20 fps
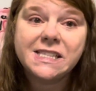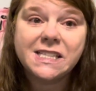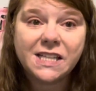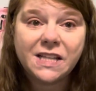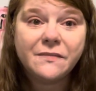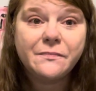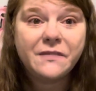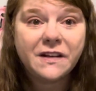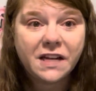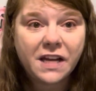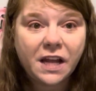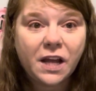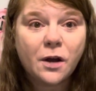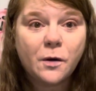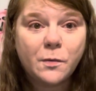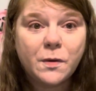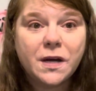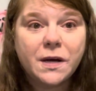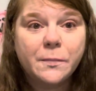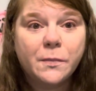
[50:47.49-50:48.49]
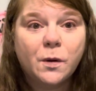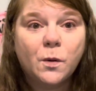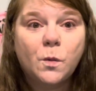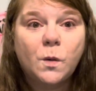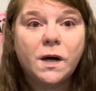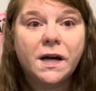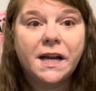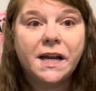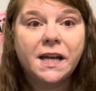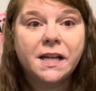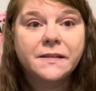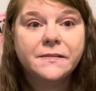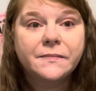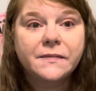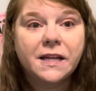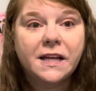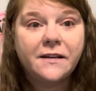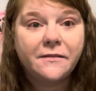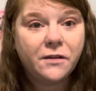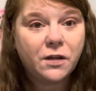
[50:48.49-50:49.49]
in video number 1.
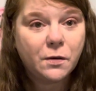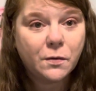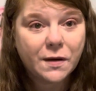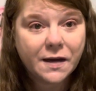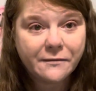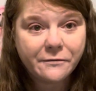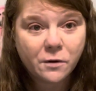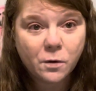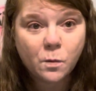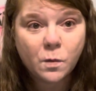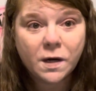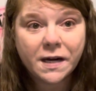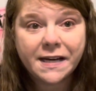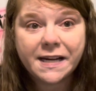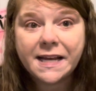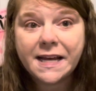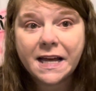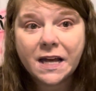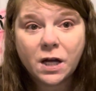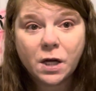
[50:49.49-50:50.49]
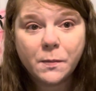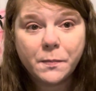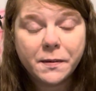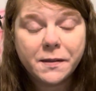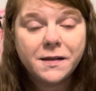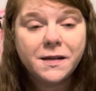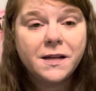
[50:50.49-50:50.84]
If you ever want help